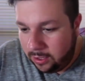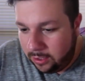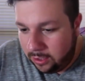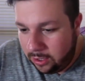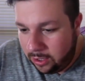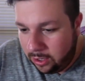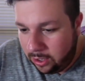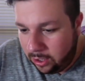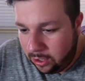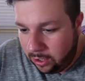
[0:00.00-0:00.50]

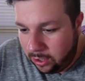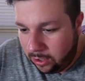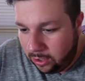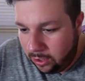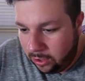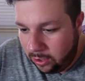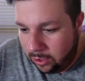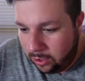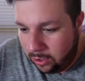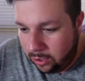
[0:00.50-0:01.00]

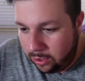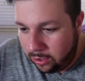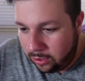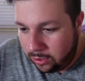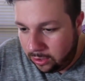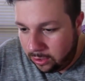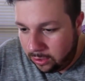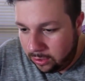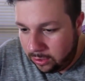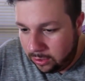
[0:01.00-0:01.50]
No,
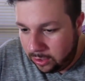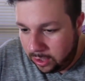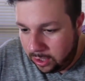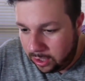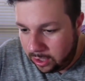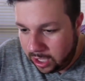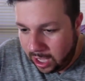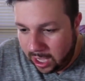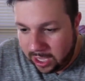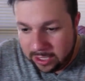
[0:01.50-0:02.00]
going,
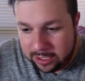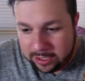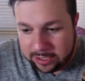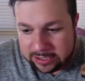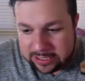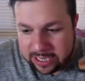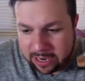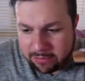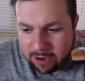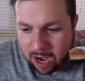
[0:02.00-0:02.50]
okay.
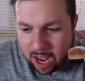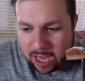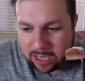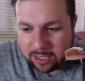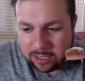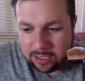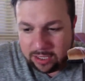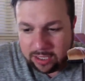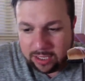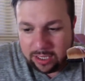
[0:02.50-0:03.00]
Is that
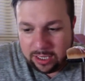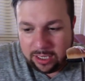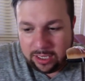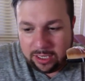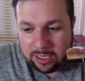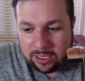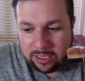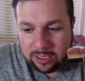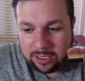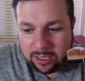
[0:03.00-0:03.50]
right?
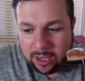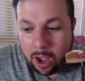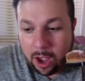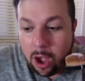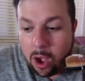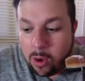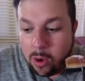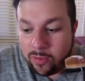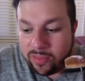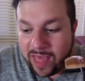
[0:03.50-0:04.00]

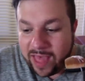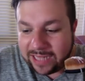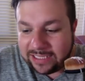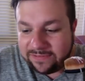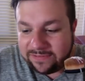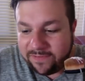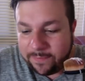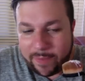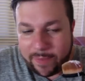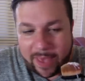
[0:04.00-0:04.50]
Oh,
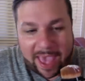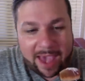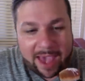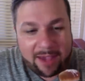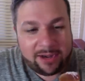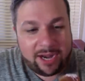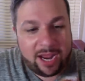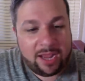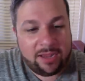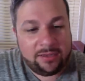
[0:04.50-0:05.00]
that's for
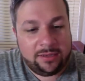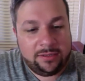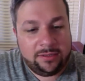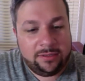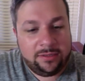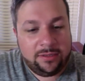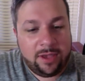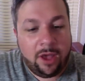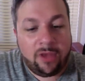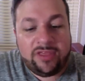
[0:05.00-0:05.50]
powder.
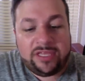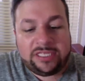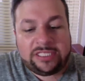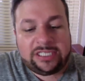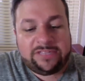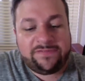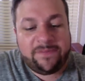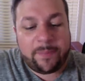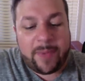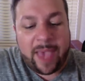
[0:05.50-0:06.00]
Oh, this
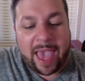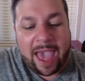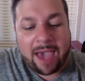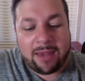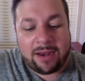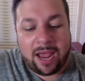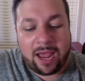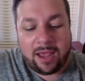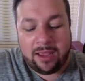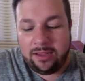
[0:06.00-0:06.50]
is for
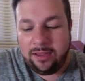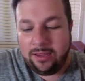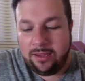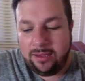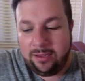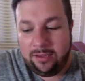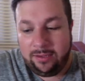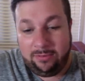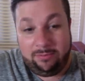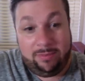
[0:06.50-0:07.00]
powder.
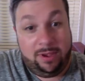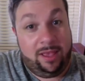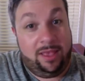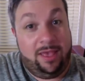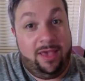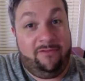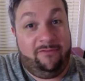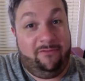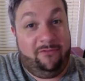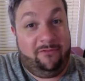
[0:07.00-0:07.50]

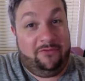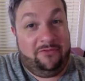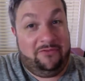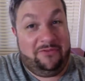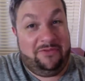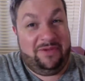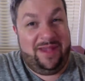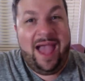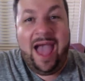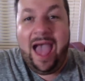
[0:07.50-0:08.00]

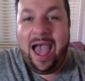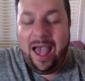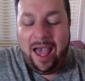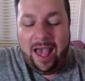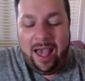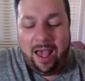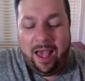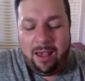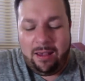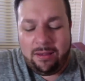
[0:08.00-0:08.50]

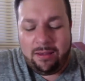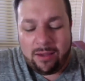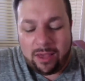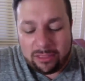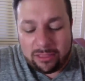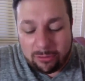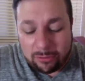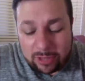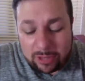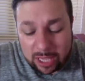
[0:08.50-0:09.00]
Oh,
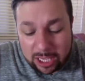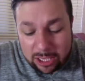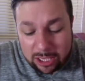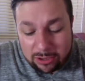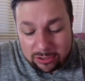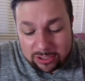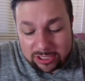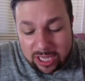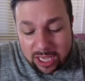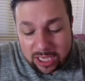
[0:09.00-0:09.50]
I thought they
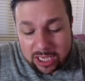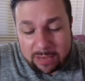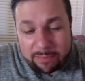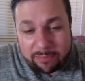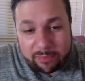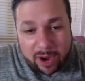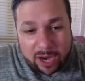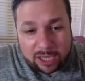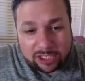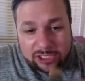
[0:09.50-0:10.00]
used like a
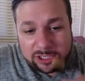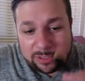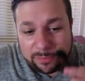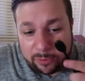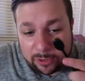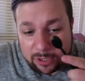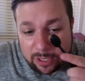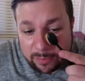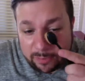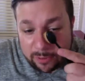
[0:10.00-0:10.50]
brush to
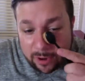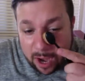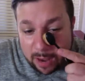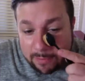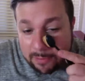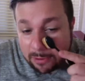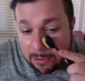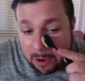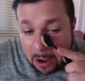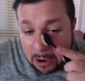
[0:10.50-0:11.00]
put the
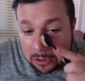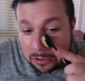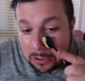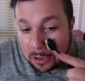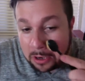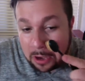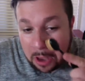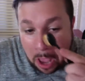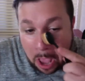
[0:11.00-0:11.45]
primer on.